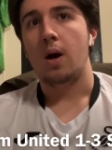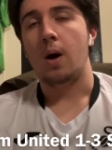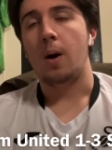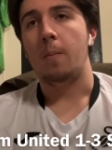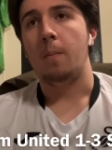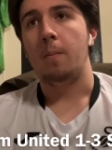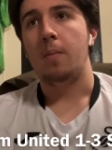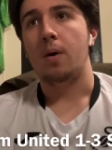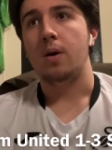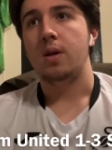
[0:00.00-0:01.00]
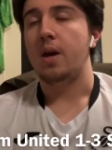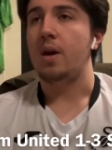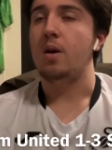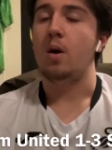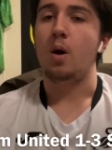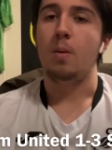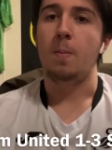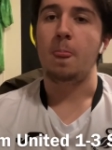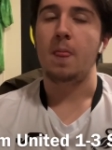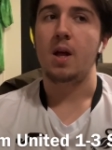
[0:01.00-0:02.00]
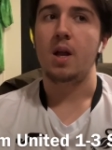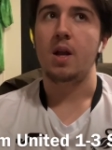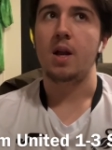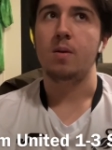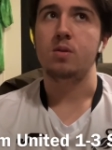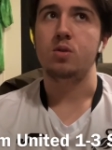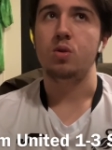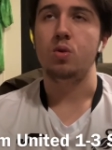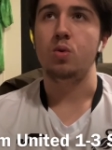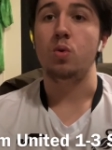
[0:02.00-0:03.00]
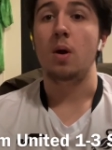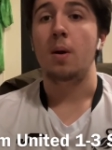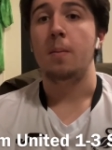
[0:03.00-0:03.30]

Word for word: Um, but yeah, um, now on to